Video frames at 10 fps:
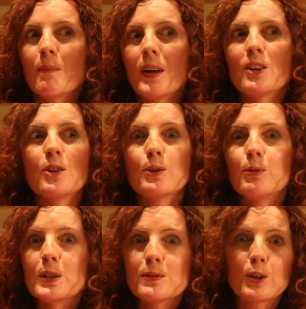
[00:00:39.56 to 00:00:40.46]
I don't know, the
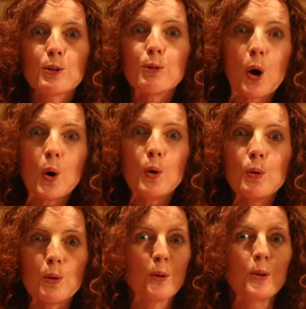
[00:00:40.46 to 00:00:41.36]
voice of a
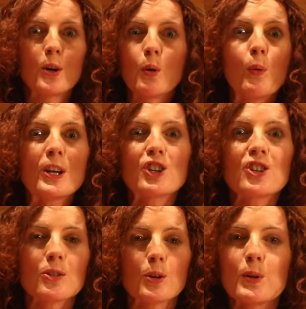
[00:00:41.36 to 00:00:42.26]
crow or a
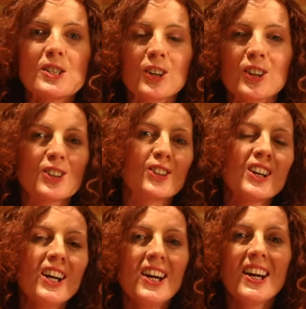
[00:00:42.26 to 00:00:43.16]
witch or a wizard or
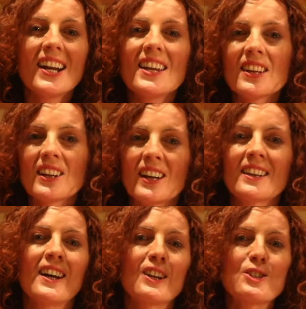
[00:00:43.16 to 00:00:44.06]
anything
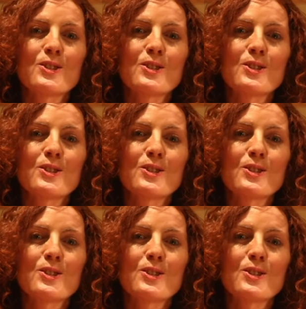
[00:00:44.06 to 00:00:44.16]
like that.